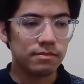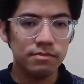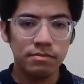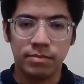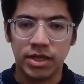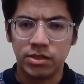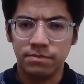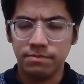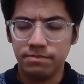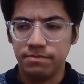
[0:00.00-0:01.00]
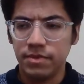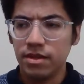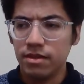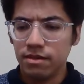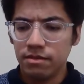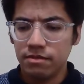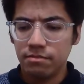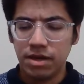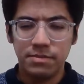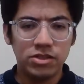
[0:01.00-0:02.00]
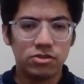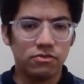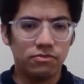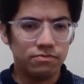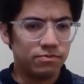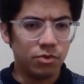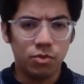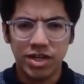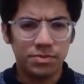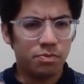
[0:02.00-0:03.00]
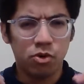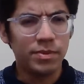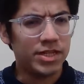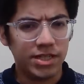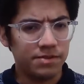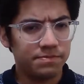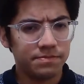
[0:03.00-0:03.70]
But by means of what property